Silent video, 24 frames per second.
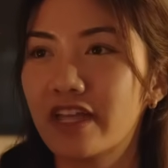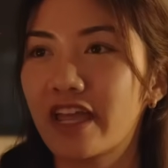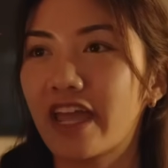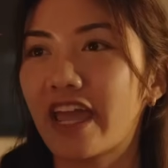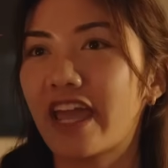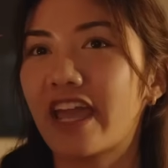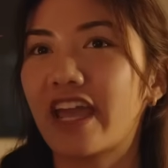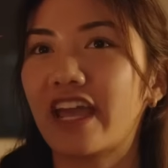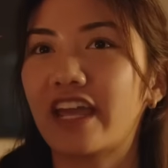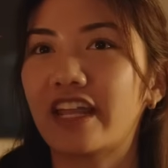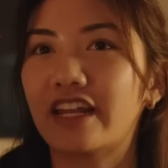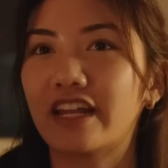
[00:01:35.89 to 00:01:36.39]

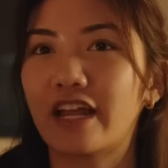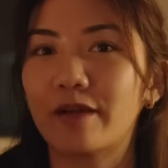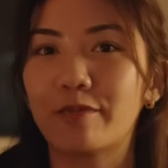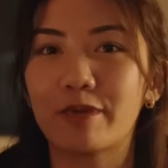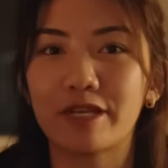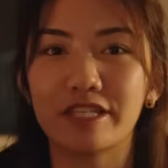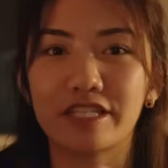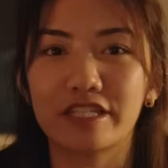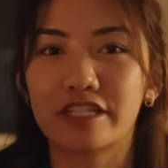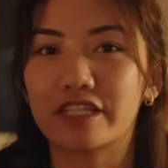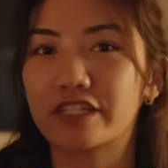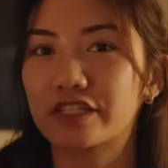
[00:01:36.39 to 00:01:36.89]
and I
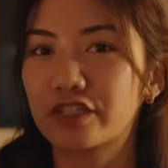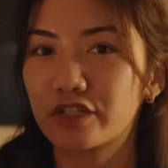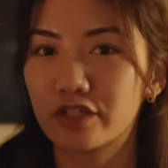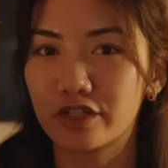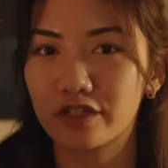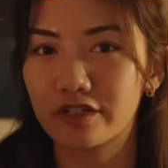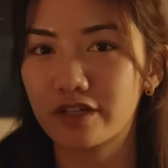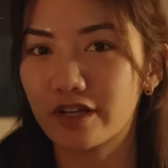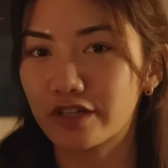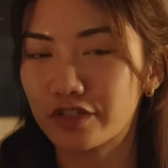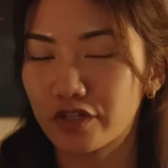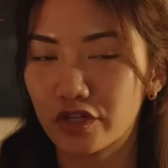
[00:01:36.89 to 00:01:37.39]
basically
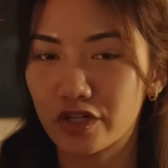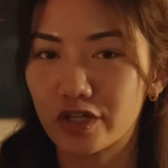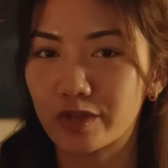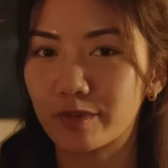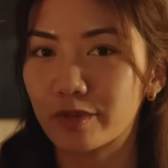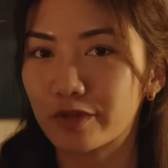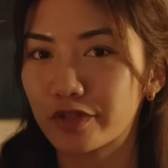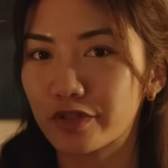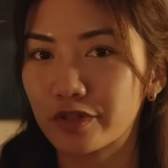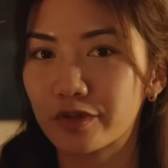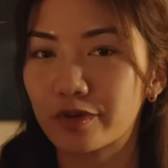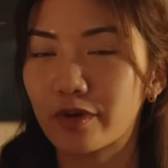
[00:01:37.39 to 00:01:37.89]
took a term
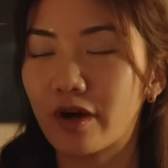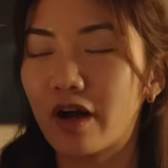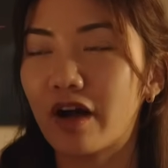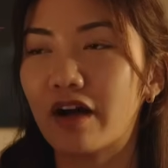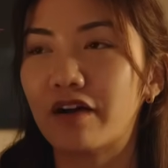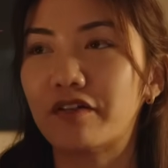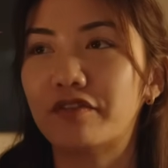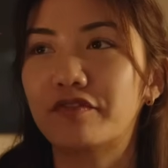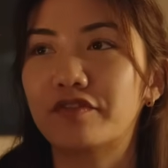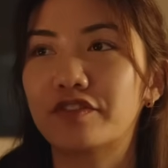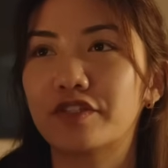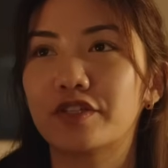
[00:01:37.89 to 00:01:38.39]
or two
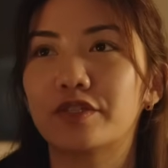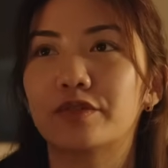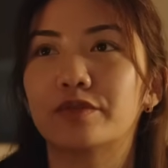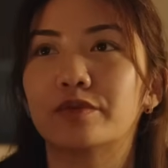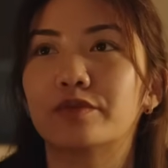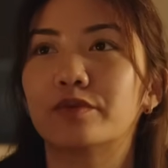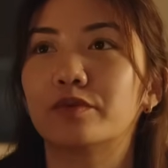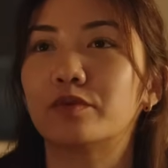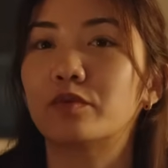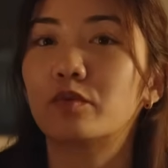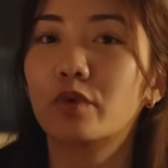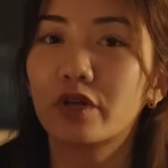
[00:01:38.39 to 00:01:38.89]
off
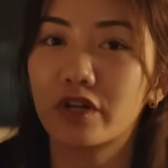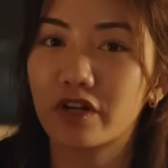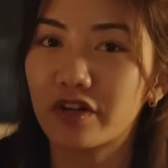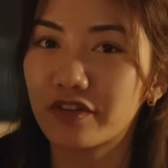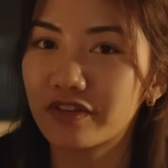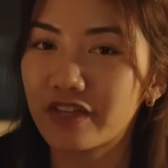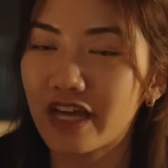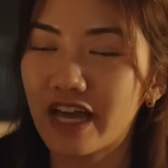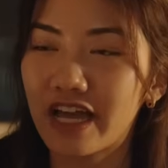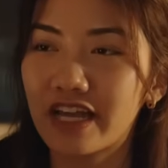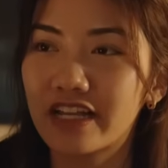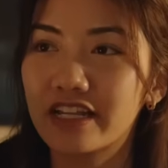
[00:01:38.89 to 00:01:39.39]
to work on
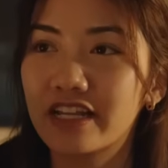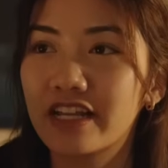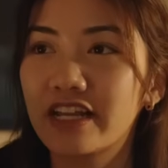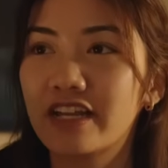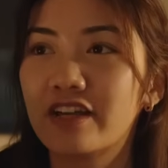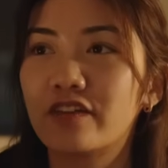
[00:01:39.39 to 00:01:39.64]
that